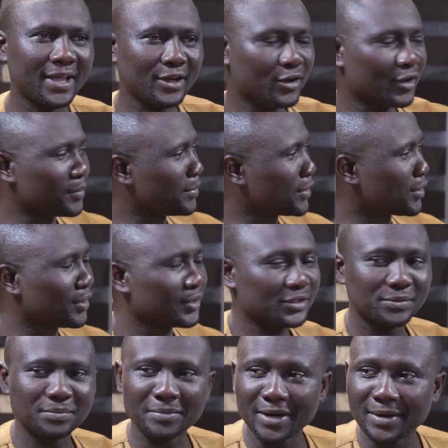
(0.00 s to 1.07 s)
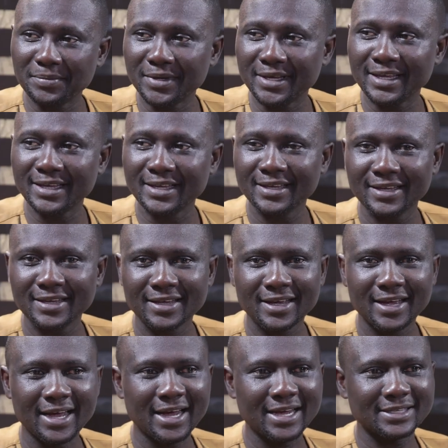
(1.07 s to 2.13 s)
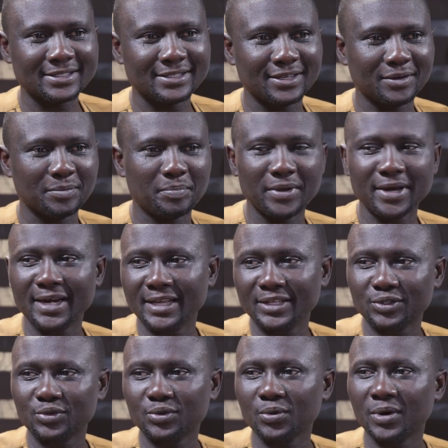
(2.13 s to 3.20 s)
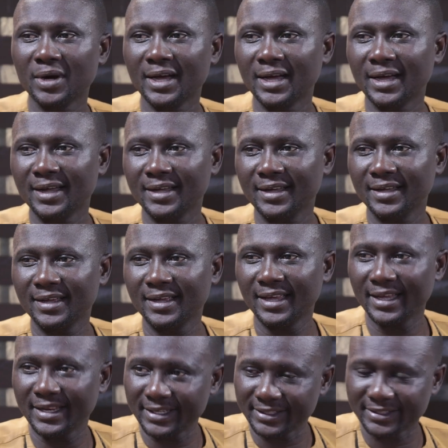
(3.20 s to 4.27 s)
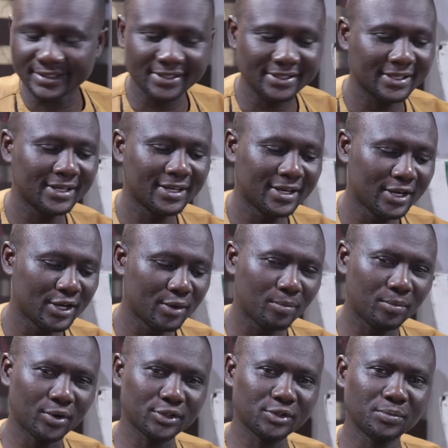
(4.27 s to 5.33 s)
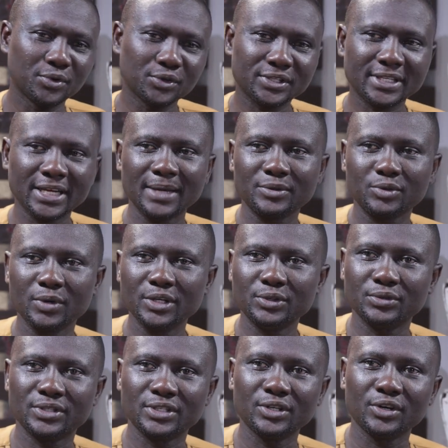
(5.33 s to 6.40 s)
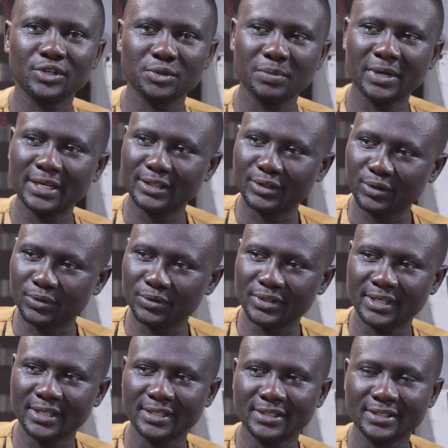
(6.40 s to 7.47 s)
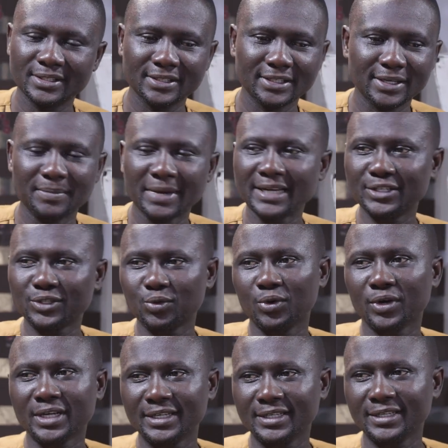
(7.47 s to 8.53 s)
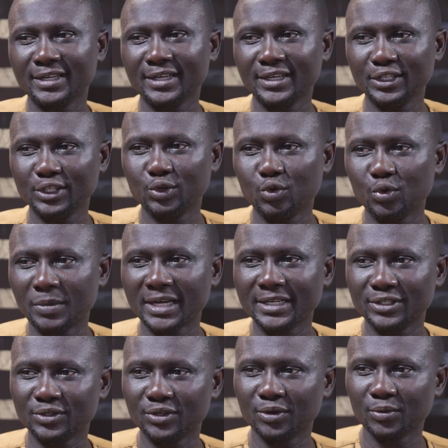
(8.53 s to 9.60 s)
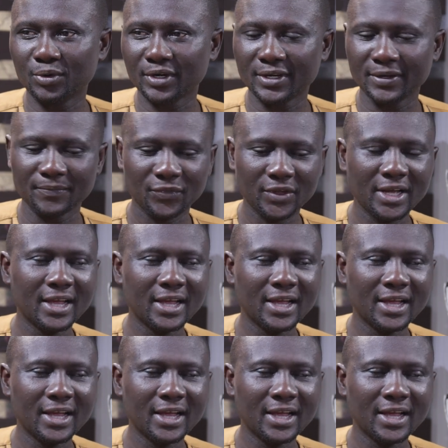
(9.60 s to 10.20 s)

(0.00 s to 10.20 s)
thank God, because mommy has parents who are elite. But most times when you see husband in those days, the man is working. The woman is not working.